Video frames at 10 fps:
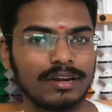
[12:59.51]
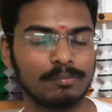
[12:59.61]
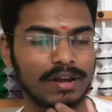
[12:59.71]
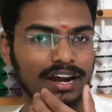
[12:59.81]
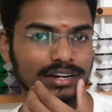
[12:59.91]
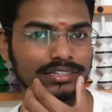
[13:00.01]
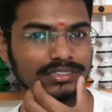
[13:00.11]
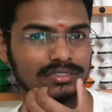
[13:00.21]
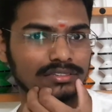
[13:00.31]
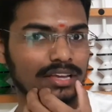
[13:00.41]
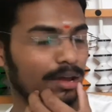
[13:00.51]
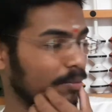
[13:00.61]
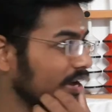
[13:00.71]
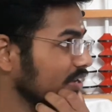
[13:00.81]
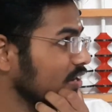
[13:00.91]
practice
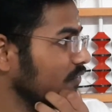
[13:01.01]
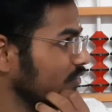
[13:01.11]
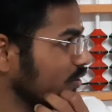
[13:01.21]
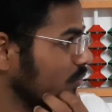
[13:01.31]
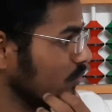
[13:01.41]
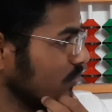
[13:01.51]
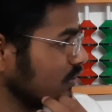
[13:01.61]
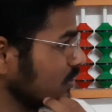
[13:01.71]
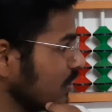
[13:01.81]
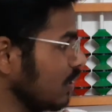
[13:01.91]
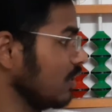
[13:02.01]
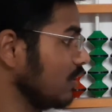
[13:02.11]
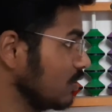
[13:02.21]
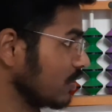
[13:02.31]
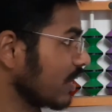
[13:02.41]
abacus after the course,
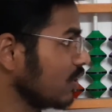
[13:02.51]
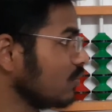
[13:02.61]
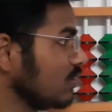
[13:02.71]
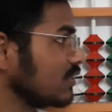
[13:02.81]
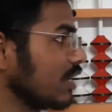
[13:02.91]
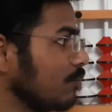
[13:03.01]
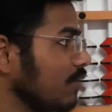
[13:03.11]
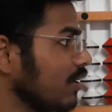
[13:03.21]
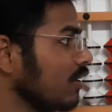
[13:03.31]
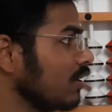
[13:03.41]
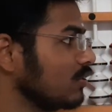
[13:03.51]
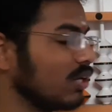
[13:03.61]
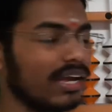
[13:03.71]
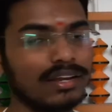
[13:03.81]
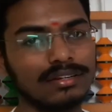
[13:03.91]
you can do the same thing. You
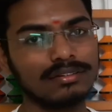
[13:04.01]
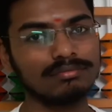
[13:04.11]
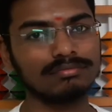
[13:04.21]
can